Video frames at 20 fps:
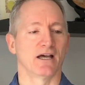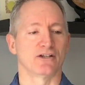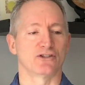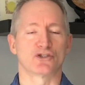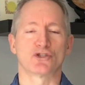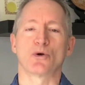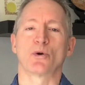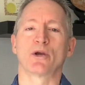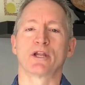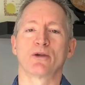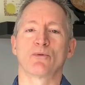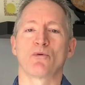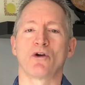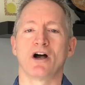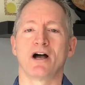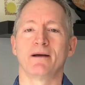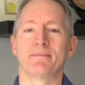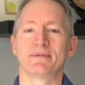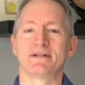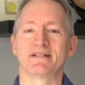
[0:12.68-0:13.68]
Tony
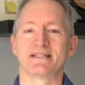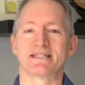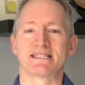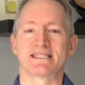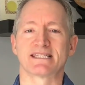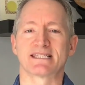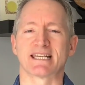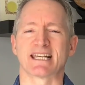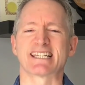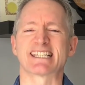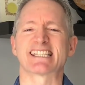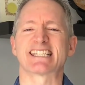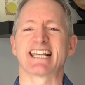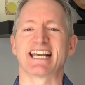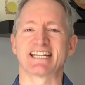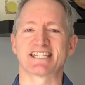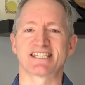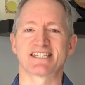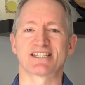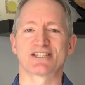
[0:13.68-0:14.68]
Robbins'
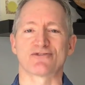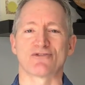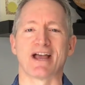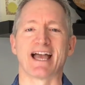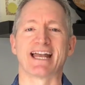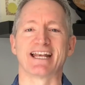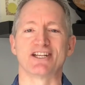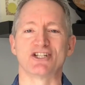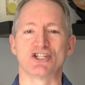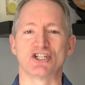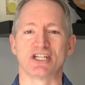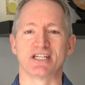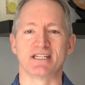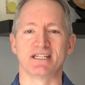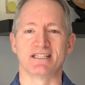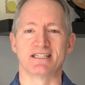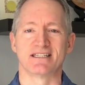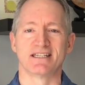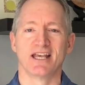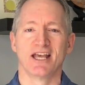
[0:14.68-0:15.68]
success
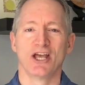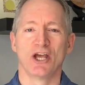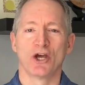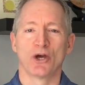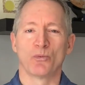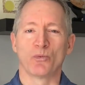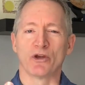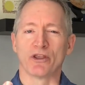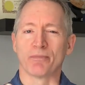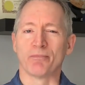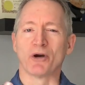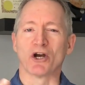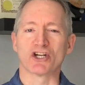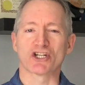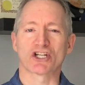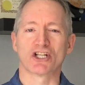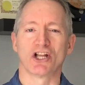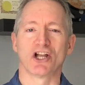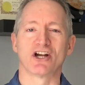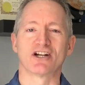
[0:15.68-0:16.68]
strategies with
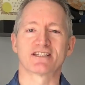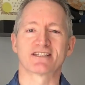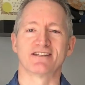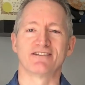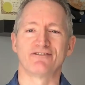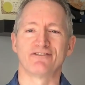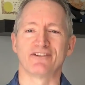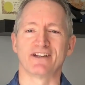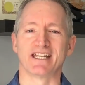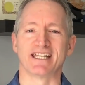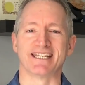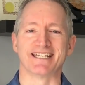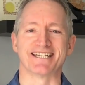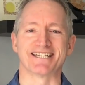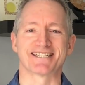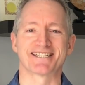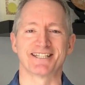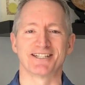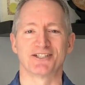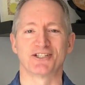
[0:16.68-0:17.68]
martial arts and
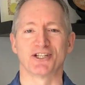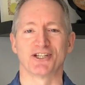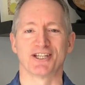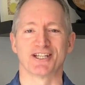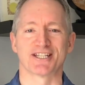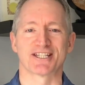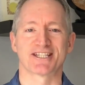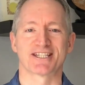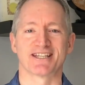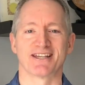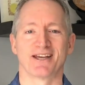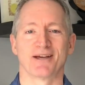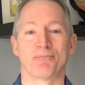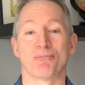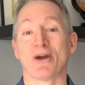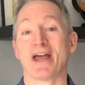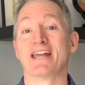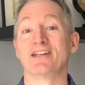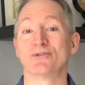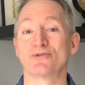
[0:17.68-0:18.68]
fitness into this
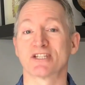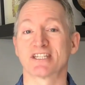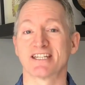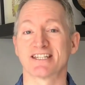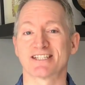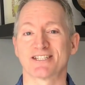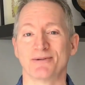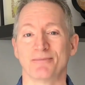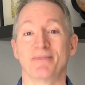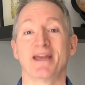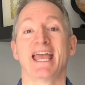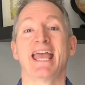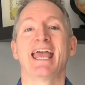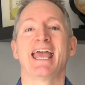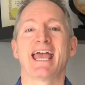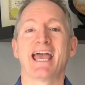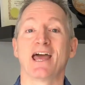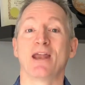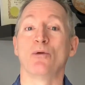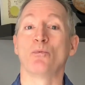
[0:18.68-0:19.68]
brand new system,
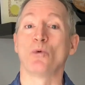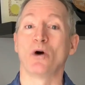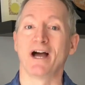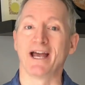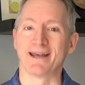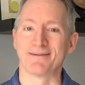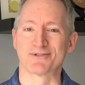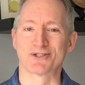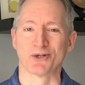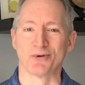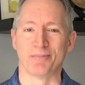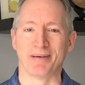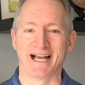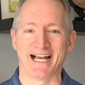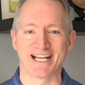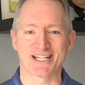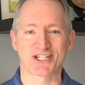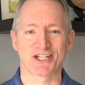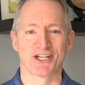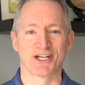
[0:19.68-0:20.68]
and why I'm so
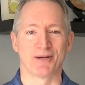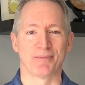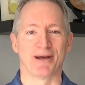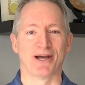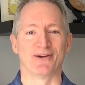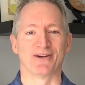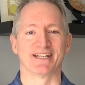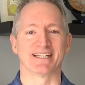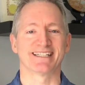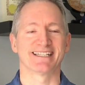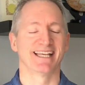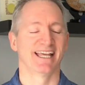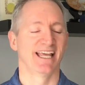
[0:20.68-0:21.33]
passionate about it.